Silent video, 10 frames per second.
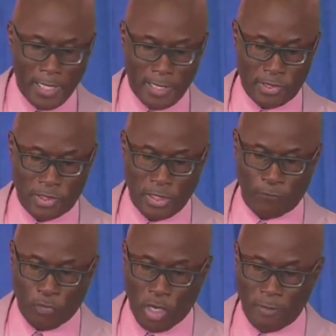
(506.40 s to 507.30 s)
Annas,
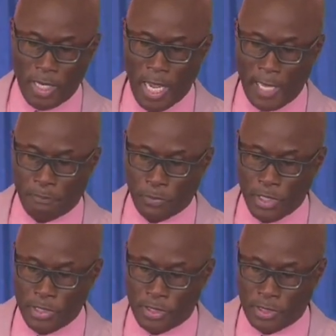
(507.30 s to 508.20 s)
the former high
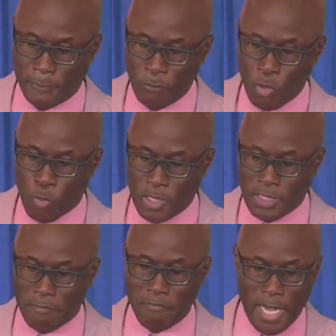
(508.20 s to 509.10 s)
priest,
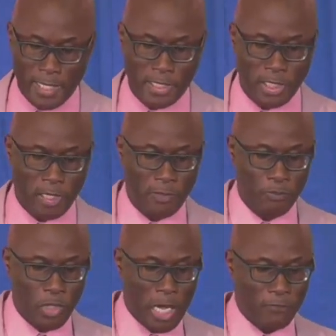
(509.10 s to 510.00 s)
was a manager
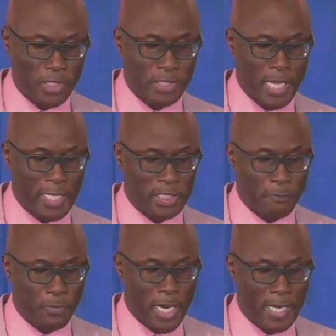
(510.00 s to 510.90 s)
of this
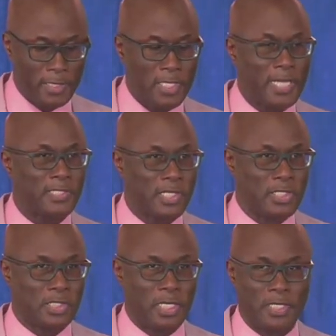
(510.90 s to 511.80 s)
enterprise,
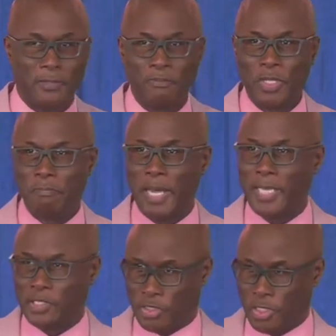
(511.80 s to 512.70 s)
assisted
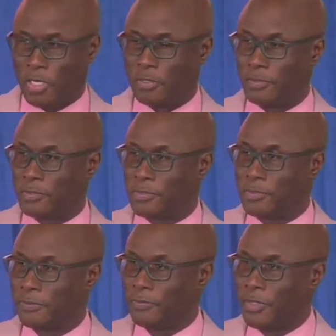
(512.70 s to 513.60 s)
by his
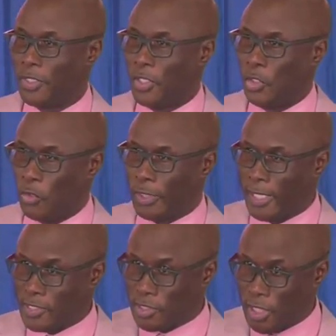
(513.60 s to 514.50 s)
sons. You
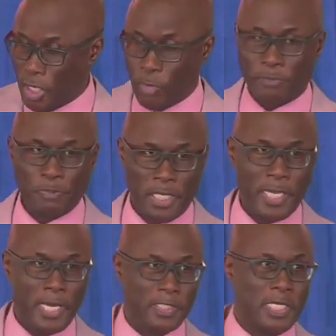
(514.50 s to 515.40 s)
can see with me,
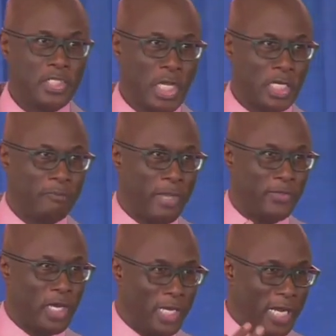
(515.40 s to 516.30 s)
ladies and
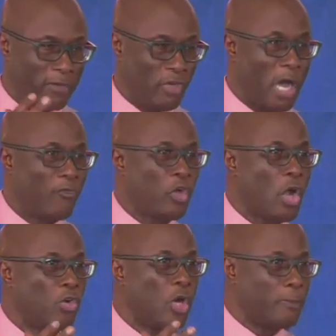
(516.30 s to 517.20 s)
gentlemen, the level of
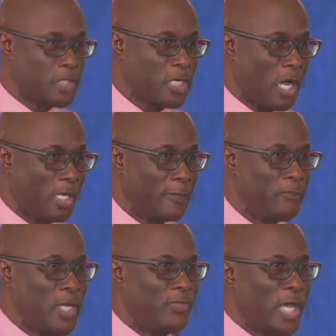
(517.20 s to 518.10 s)
corruption
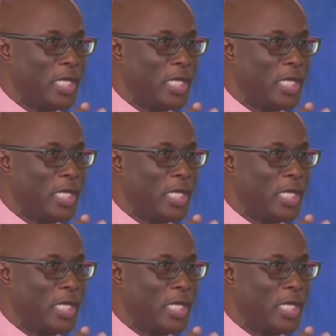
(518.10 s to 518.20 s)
